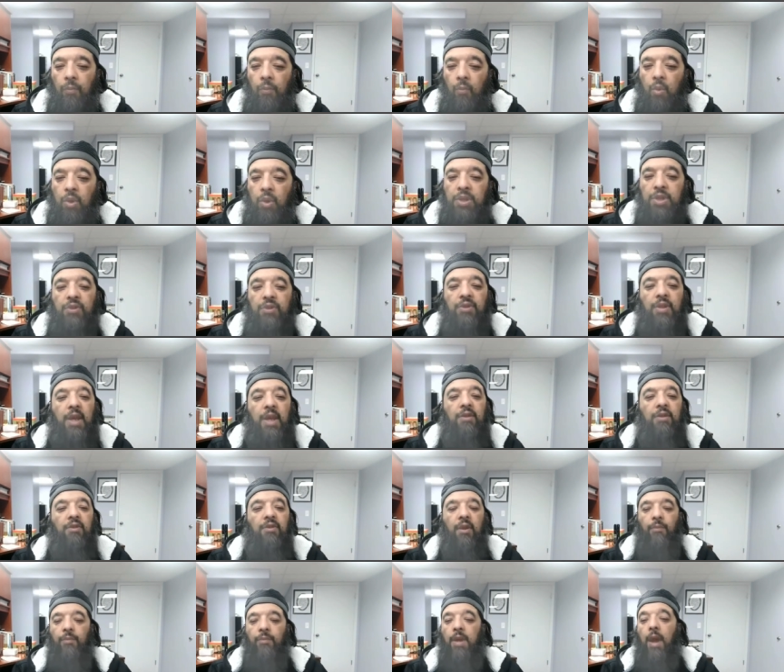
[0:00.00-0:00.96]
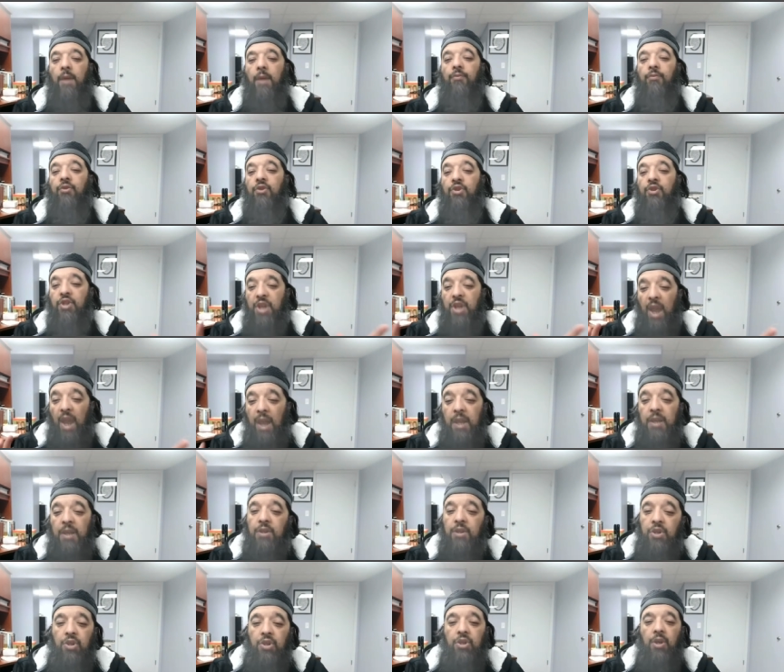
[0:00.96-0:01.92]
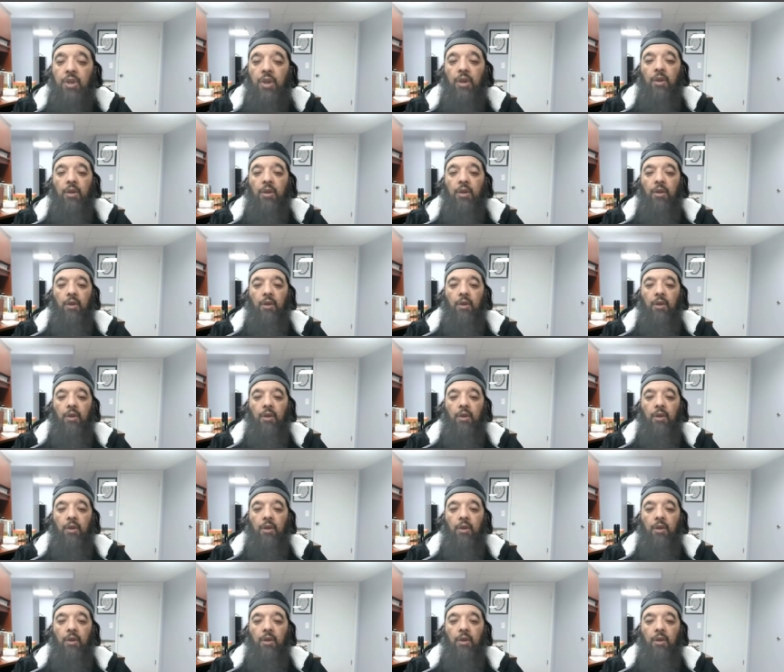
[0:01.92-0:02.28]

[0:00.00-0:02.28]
which is then sometimes changed